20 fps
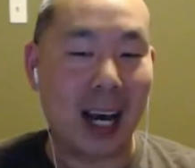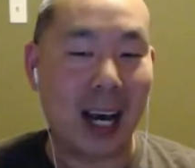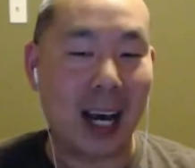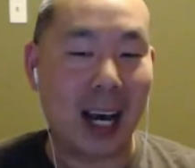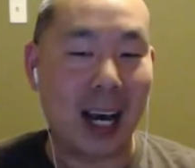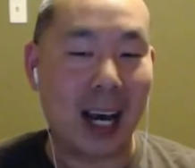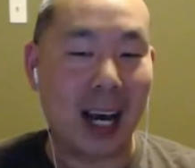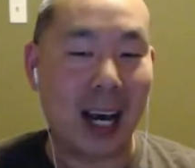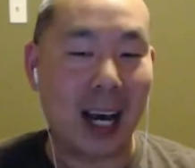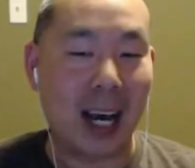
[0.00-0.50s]

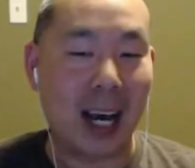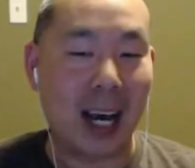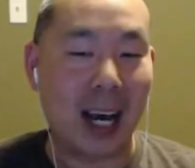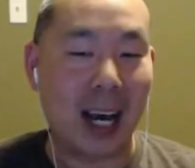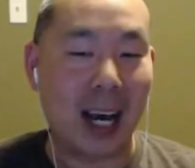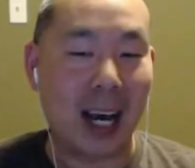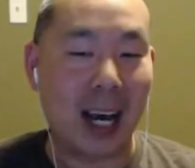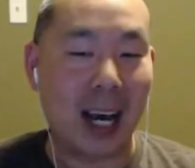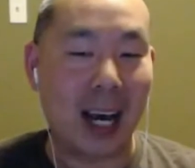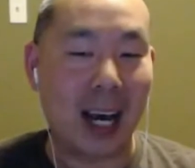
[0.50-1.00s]
outside of
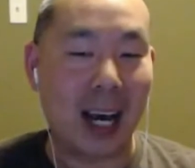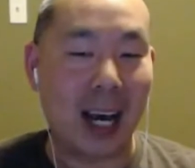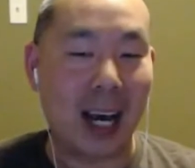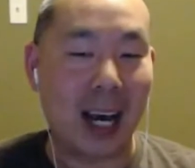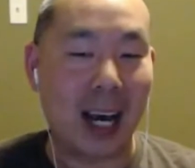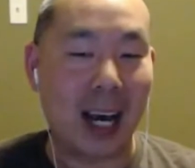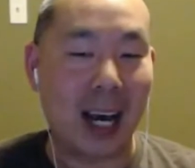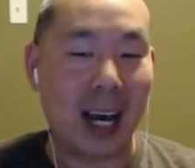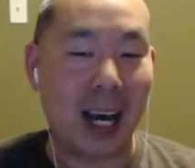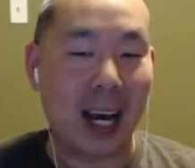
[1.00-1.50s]
the whole,
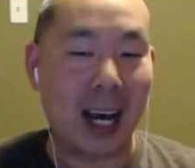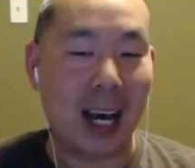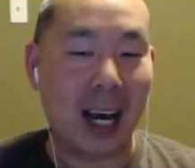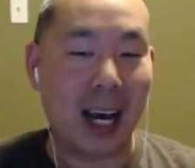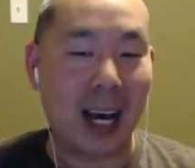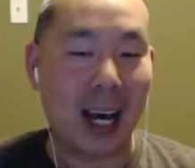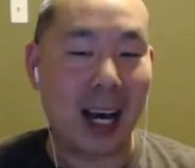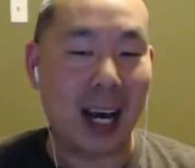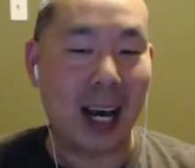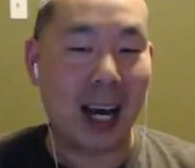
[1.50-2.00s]
Jeremy
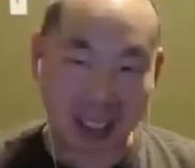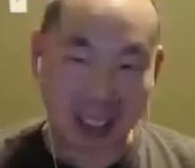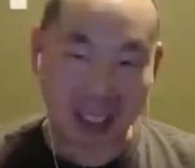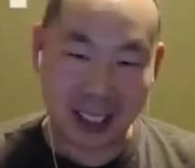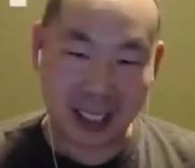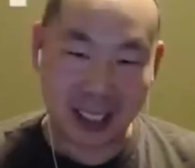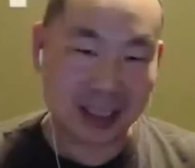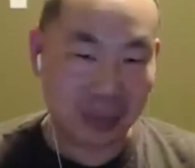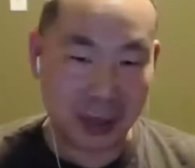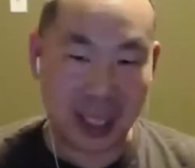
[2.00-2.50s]

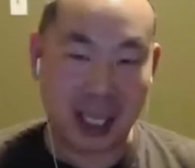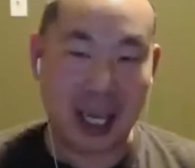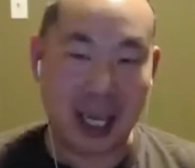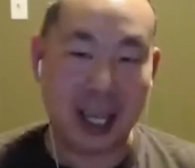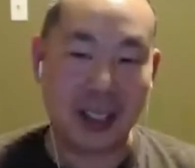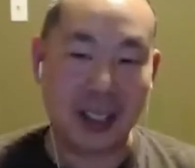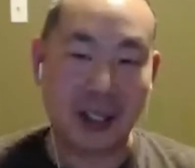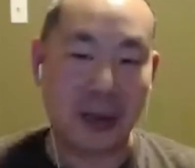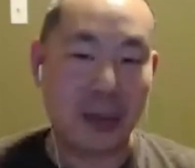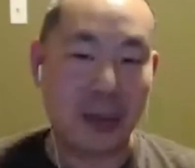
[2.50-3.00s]
Lin being
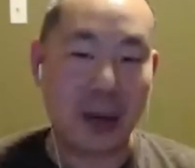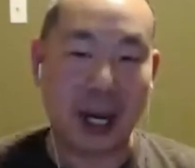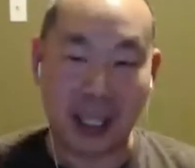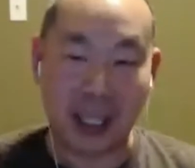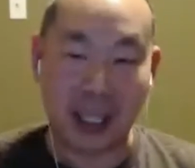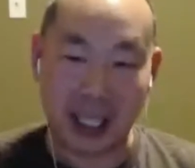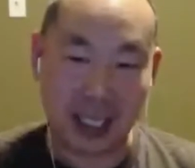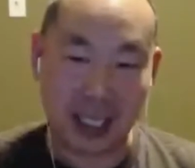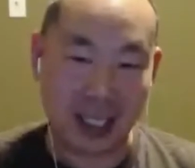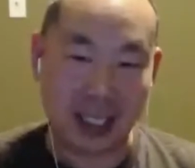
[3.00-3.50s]
Asian
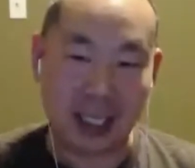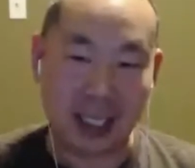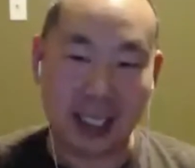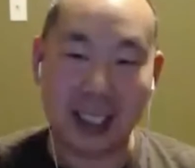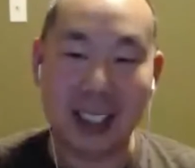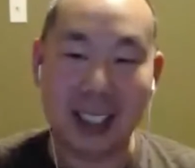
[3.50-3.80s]
American.